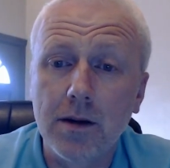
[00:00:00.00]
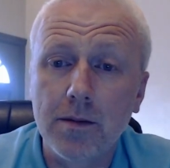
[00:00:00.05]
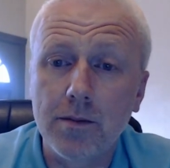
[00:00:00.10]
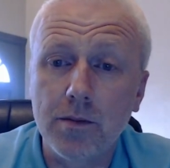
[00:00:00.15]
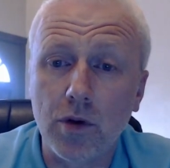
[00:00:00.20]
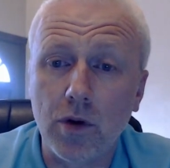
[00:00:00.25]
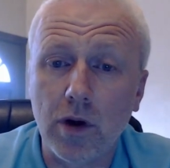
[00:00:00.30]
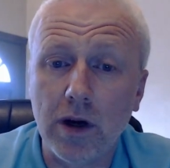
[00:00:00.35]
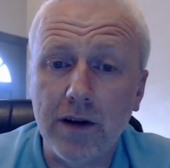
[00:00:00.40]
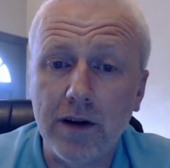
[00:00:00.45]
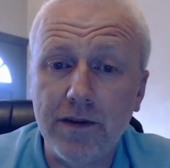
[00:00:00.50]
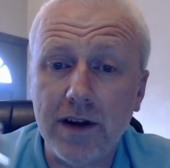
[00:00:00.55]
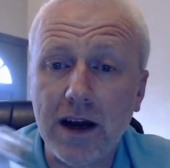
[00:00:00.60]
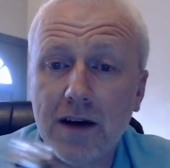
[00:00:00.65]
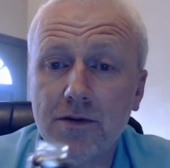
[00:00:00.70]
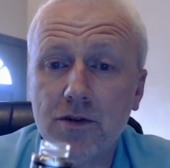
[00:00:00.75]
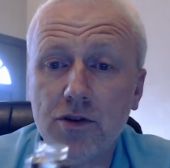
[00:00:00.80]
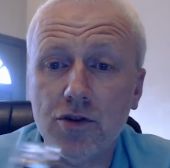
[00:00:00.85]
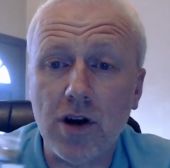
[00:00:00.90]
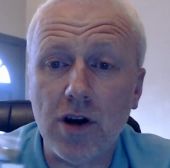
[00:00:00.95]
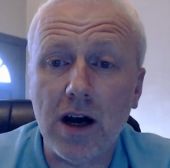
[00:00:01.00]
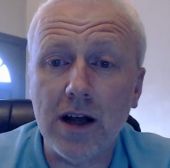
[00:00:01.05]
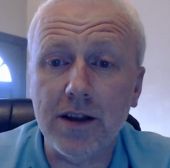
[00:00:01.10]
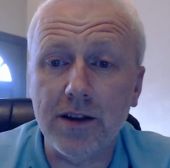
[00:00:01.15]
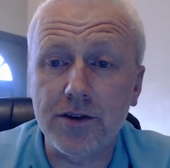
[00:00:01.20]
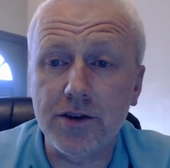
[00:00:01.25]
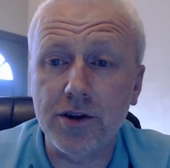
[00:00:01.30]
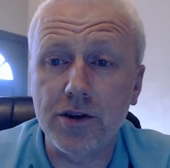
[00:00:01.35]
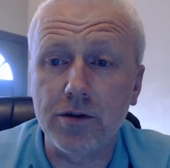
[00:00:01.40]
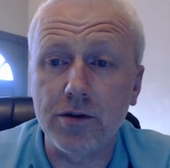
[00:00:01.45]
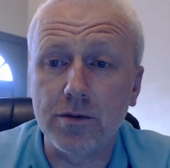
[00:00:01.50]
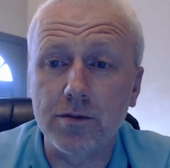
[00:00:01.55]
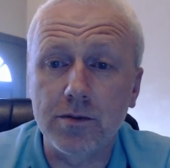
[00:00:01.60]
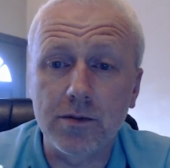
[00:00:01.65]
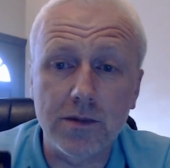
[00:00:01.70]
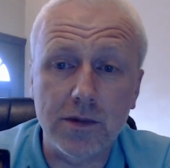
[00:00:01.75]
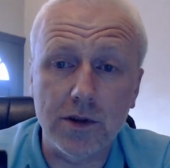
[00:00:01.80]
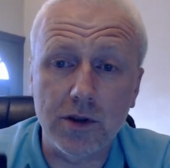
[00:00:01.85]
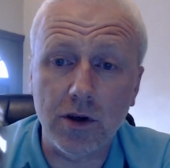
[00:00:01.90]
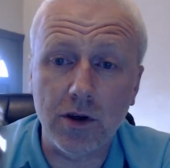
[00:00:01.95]
but if you haven't tried the Doom,
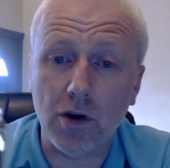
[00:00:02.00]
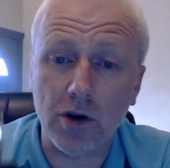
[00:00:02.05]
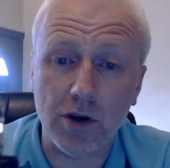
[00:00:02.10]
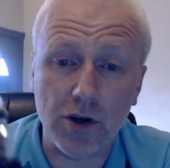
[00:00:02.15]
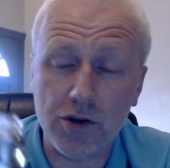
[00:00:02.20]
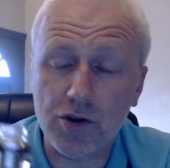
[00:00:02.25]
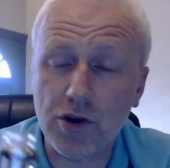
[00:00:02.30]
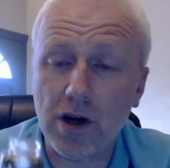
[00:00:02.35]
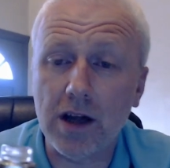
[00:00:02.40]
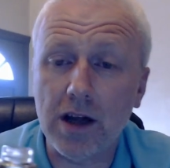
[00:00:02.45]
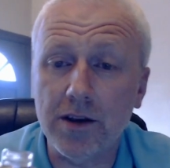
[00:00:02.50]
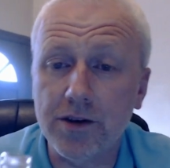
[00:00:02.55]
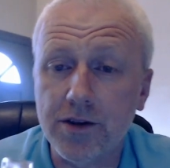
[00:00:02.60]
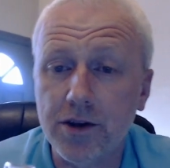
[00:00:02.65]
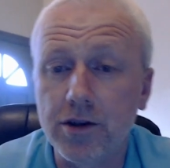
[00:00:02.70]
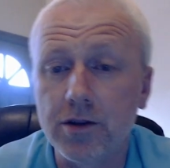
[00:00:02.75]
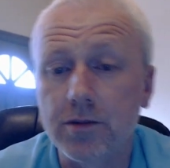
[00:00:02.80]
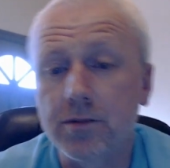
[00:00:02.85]
got to try the Doom